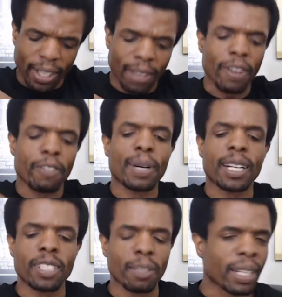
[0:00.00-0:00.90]
of everybody
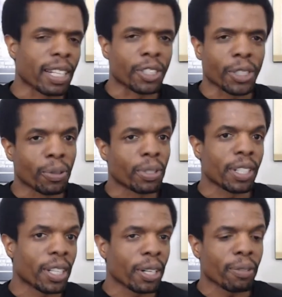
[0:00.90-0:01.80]
talking about like shoe of the
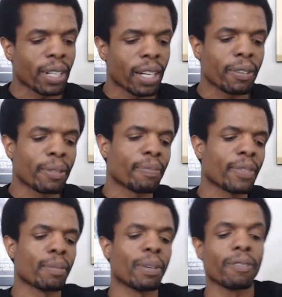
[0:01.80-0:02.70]
year or whatever.
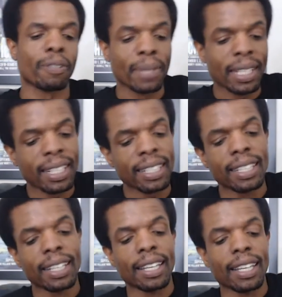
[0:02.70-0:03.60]
But for me,
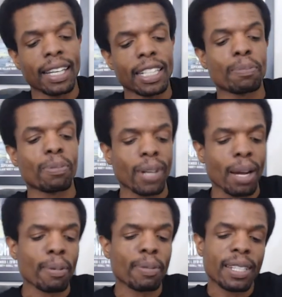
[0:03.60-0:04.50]
it's
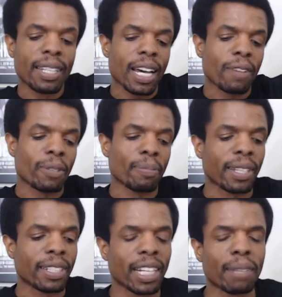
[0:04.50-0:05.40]
probably that one
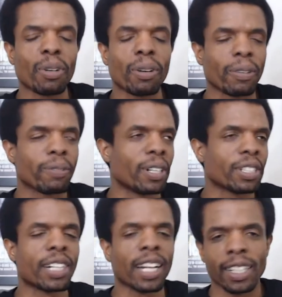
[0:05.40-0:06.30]
because I'm more of a
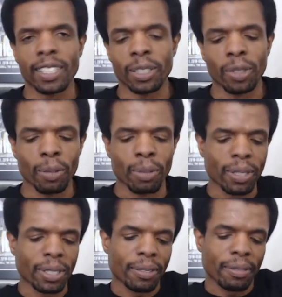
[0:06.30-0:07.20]
functionality sort of
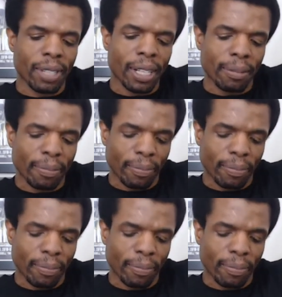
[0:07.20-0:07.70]
person, right?